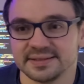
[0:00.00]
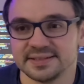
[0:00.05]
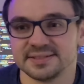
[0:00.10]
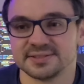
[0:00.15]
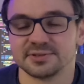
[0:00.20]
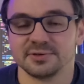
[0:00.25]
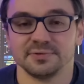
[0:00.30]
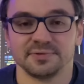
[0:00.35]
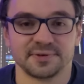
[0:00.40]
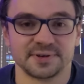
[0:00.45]

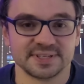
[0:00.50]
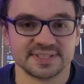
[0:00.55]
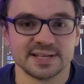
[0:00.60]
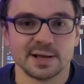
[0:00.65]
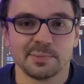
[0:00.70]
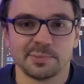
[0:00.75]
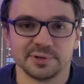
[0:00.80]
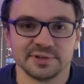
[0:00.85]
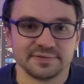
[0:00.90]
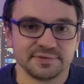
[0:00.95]
So for
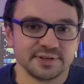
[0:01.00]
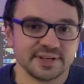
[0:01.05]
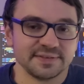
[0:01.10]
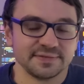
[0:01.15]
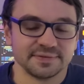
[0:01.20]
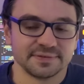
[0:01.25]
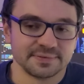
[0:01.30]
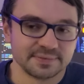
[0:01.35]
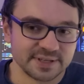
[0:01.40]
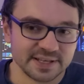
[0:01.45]
example, if you
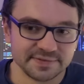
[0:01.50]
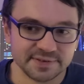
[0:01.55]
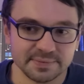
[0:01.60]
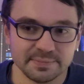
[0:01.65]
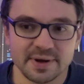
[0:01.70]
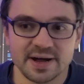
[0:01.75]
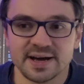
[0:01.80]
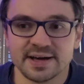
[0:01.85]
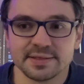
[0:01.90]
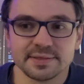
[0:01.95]
have a given
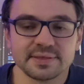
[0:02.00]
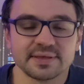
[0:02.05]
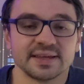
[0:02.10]
month,